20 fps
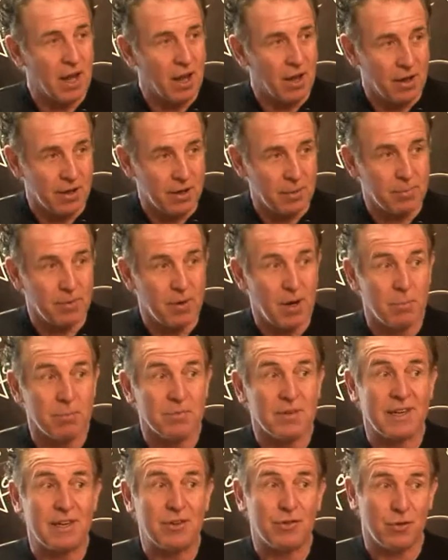lot of problems,
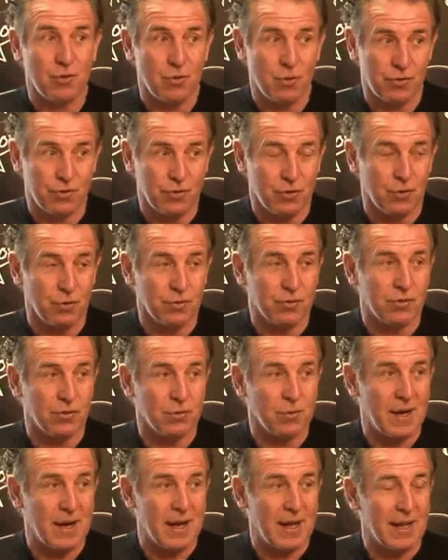and he scores goals as
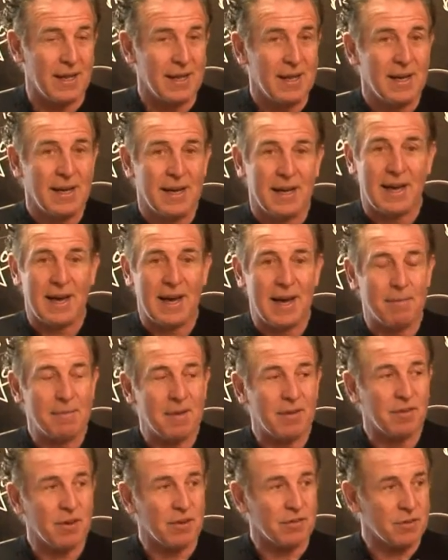well.
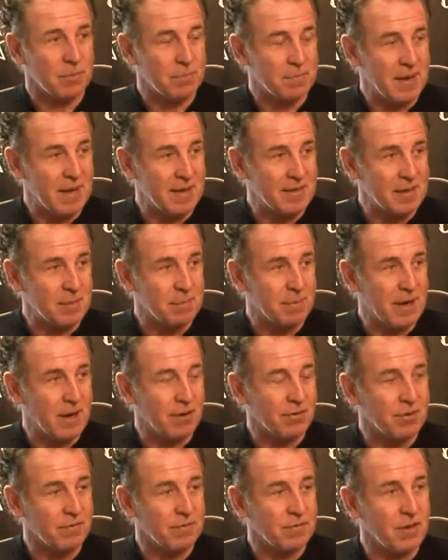They've got some pacey
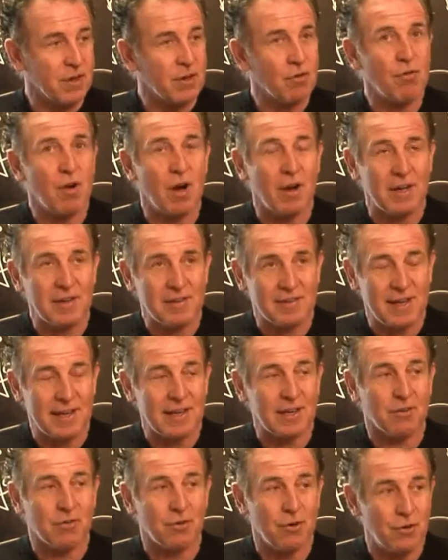players up front. Rocky Santa
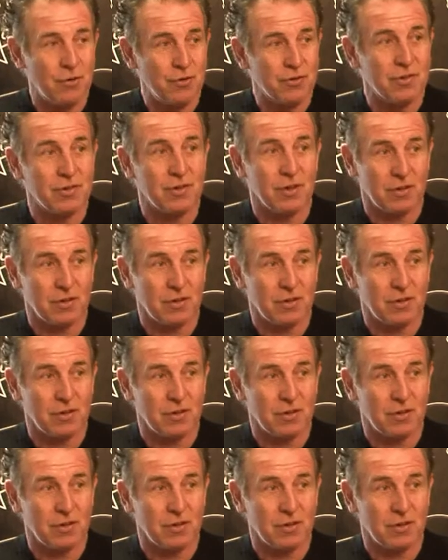Cruz is their